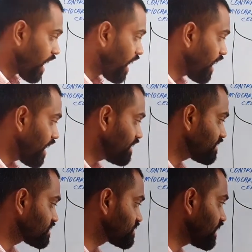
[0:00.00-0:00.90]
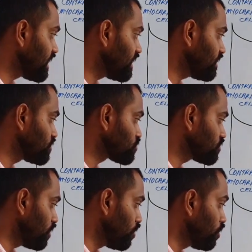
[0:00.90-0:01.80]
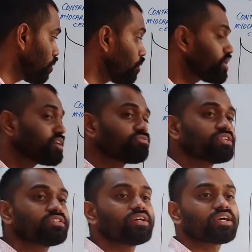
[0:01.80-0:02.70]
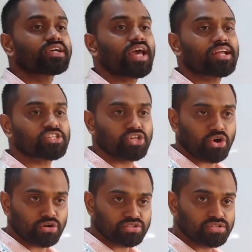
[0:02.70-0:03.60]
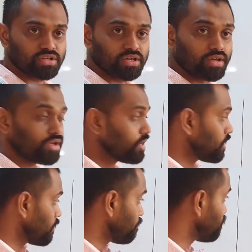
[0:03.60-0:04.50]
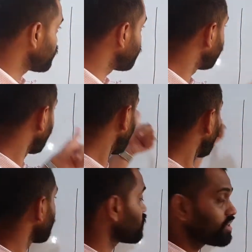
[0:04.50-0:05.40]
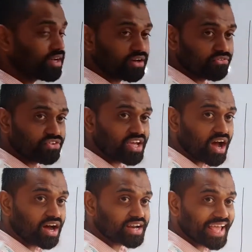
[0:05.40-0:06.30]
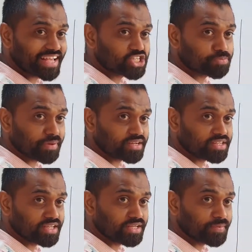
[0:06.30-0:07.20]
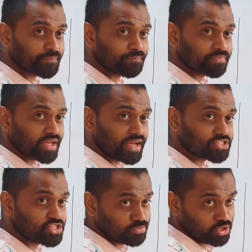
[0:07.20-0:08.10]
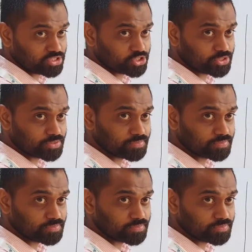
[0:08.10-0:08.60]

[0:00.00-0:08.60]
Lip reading: and the cell is loaded with cations before we are expecting a stimulus.